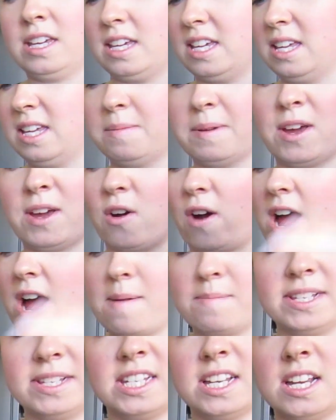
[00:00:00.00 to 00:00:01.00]
eBay or
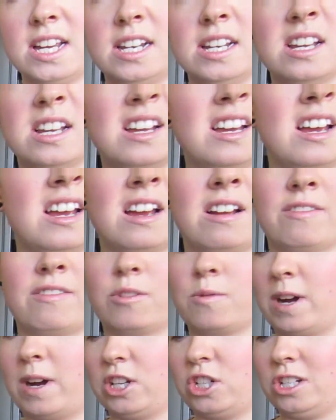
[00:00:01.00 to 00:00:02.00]
Amazon,
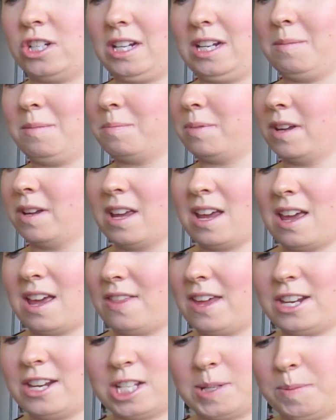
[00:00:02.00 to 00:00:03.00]
quite cheap.
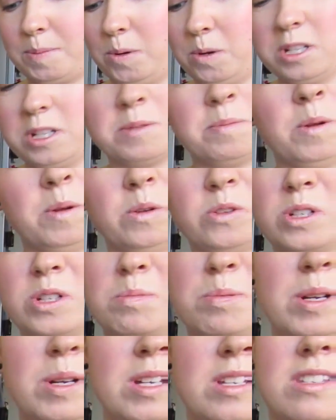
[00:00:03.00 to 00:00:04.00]
They're disposable
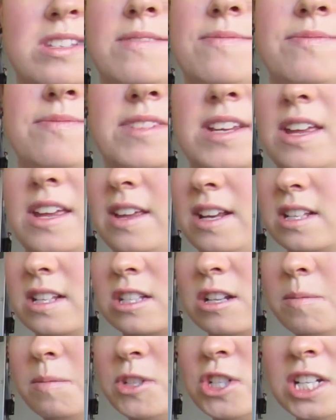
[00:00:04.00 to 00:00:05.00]
just because I think it's
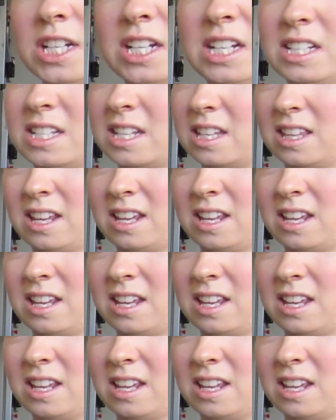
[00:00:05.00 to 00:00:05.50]
so much easier